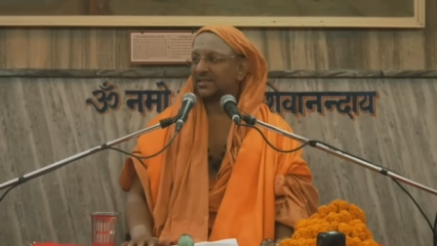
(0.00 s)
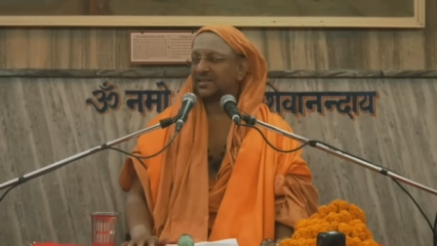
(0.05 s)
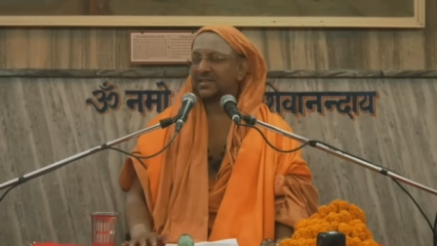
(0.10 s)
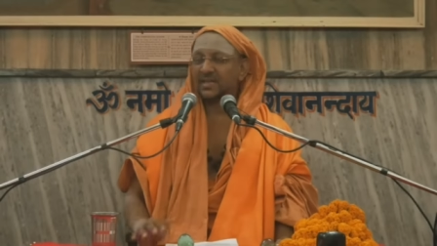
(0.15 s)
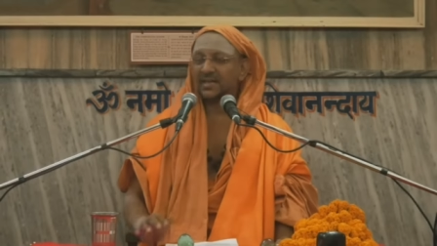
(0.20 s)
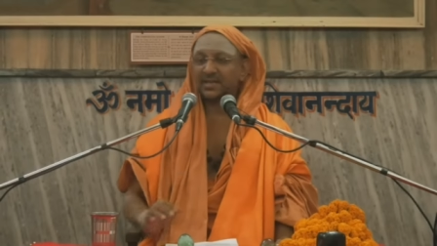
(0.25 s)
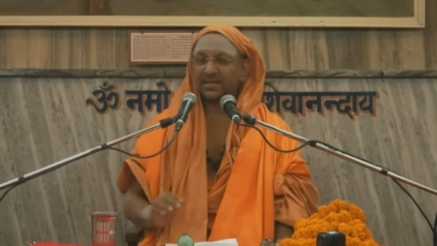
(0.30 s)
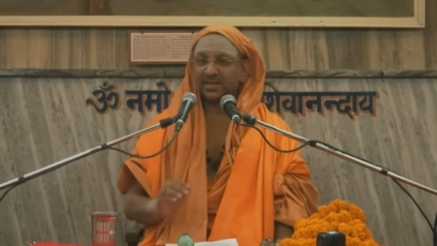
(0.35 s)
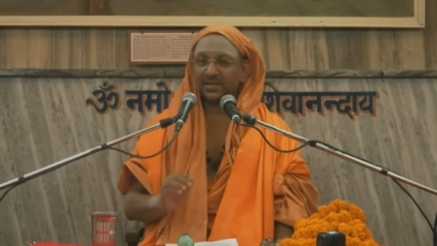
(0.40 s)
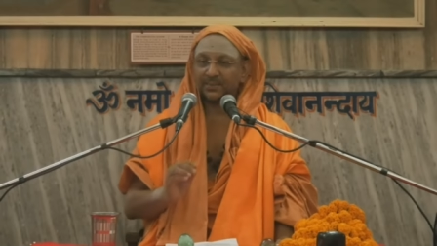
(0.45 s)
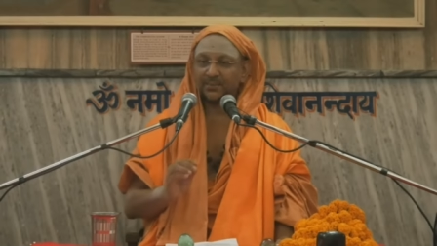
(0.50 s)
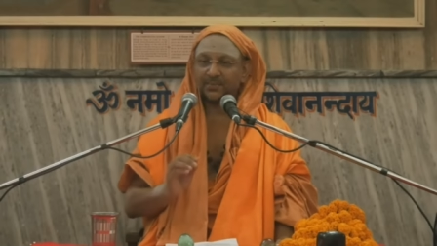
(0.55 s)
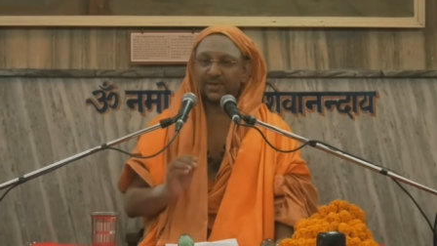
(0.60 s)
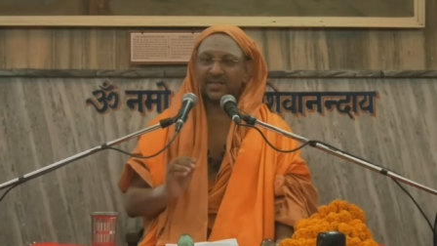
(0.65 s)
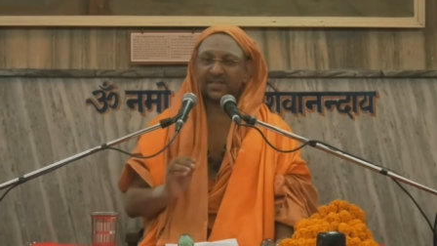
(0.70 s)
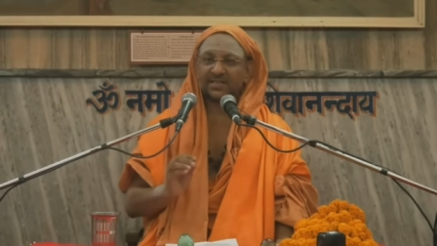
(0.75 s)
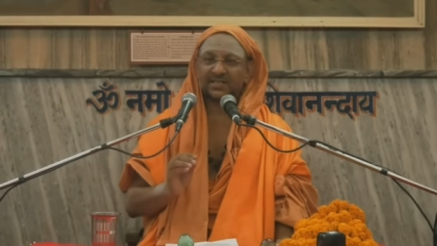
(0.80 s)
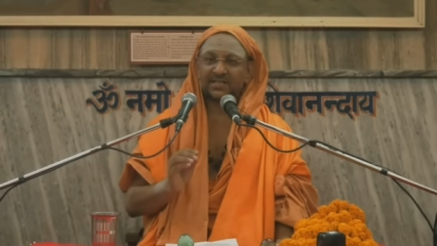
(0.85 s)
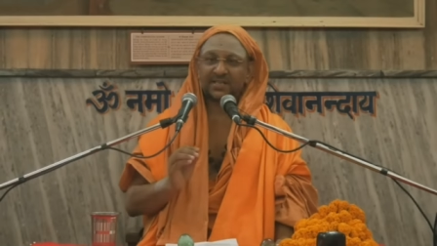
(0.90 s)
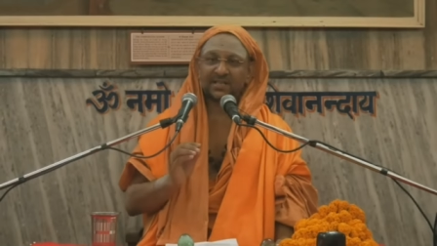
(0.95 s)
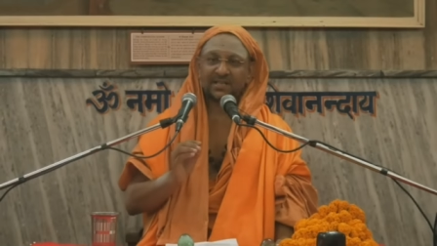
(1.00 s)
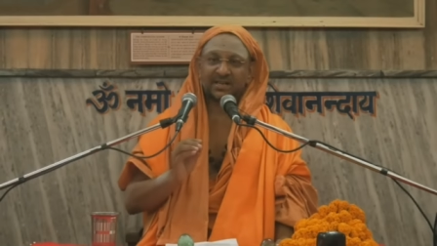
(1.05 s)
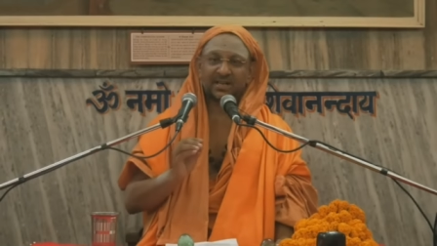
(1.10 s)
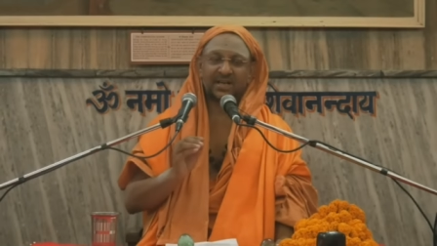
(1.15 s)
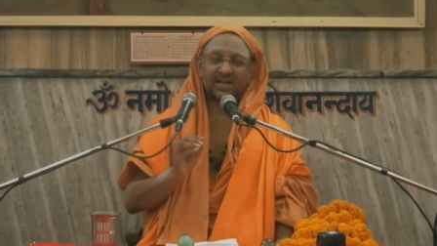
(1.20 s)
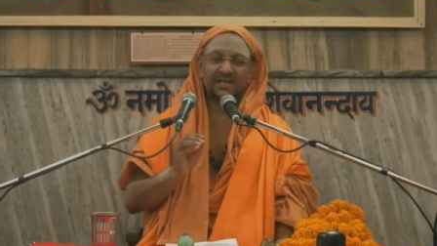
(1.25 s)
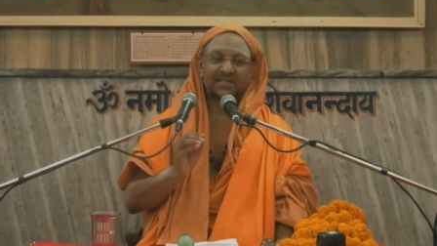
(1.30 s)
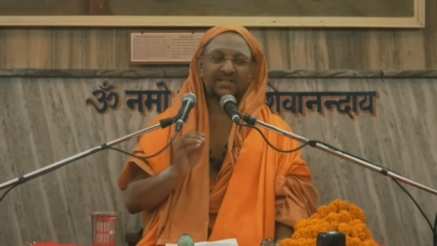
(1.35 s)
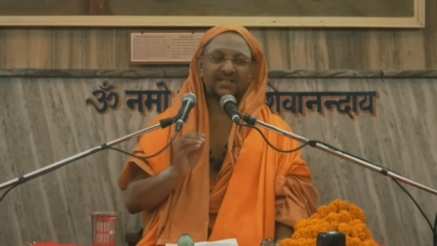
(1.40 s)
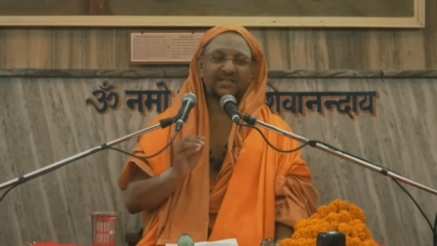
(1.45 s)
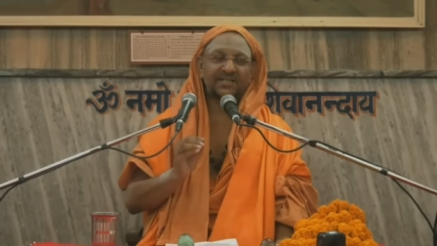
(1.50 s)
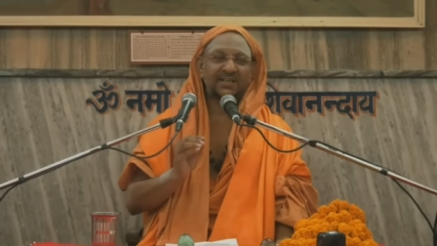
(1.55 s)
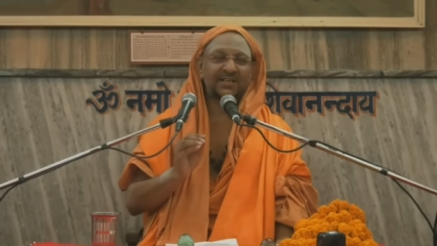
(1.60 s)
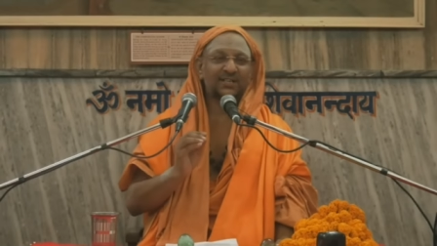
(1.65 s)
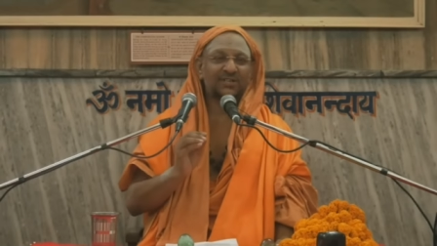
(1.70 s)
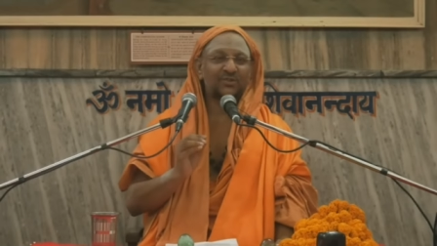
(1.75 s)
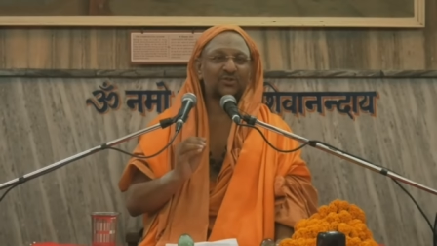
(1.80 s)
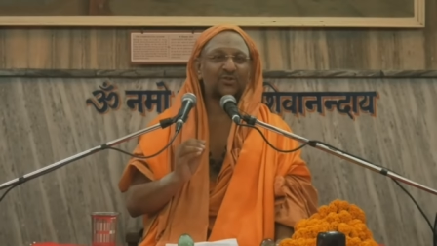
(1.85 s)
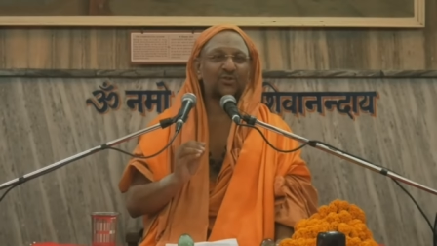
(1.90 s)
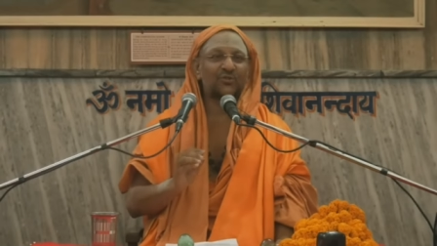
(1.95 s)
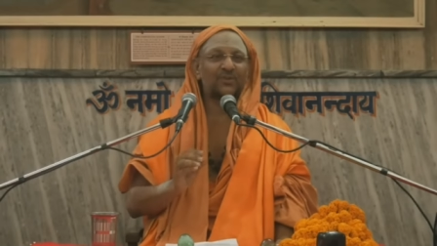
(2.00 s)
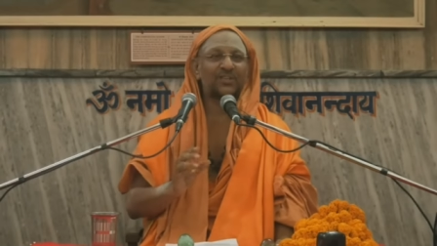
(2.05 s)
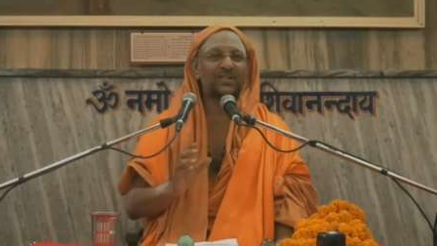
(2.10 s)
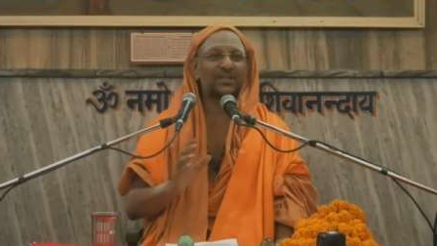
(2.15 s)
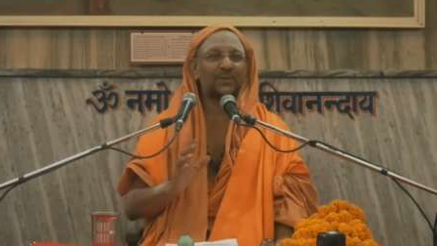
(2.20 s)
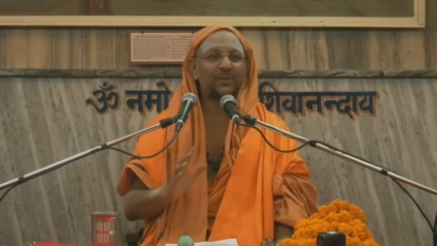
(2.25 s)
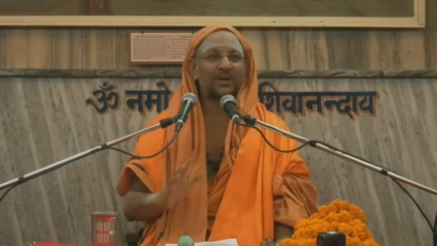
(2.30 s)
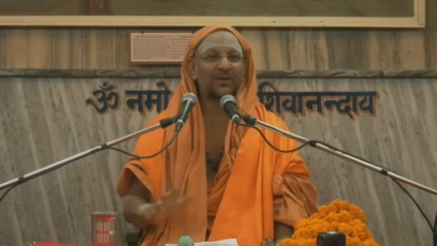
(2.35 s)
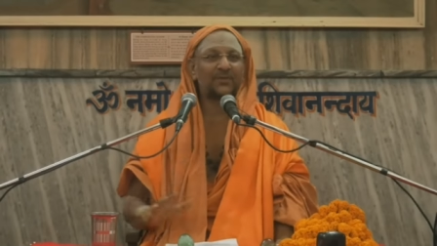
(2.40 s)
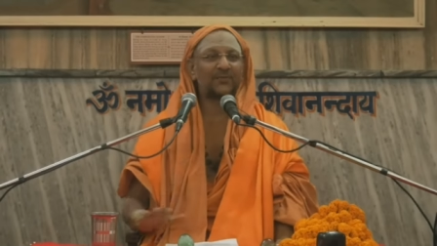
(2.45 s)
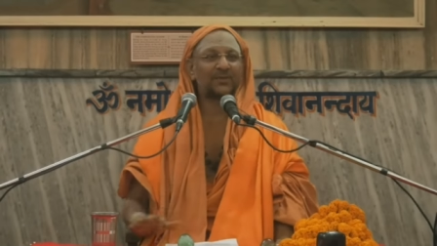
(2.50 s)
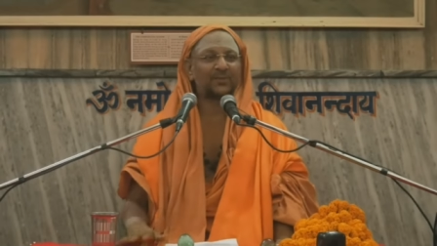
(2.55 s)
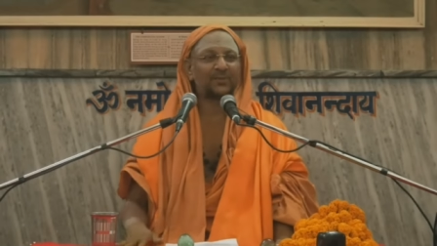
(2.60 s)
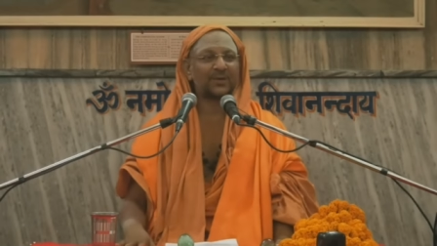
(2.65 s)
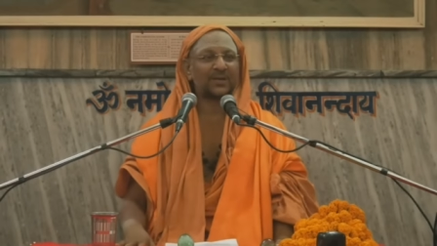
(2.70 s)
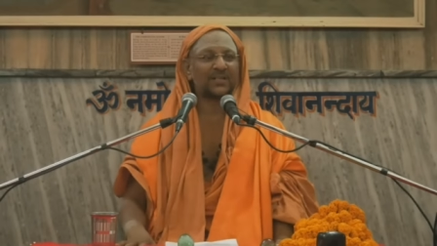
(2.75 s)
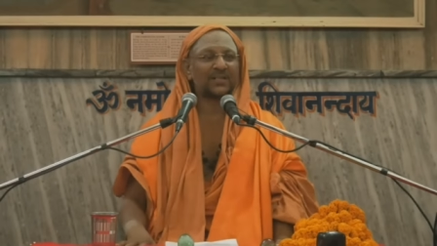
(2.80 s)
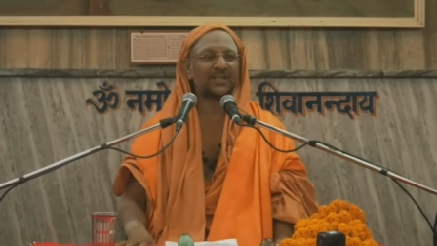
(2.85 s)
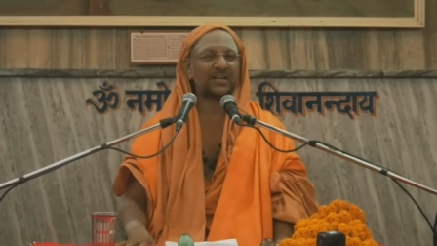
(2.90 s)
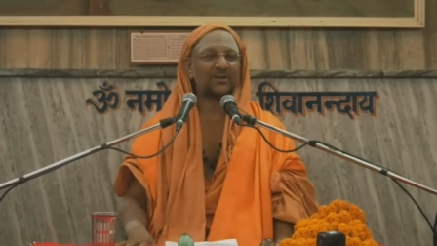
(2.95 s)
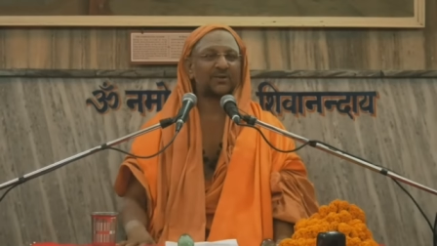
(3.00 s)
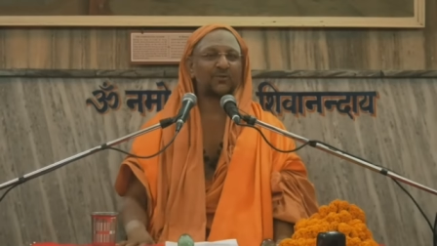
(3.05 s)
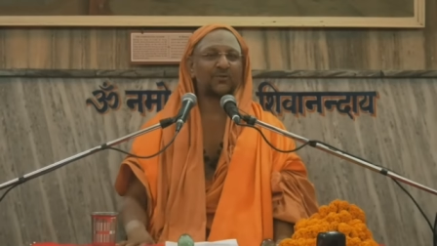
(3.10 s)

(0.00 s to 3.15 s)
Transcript: there he met the great sage Govinda Bhagavatpada,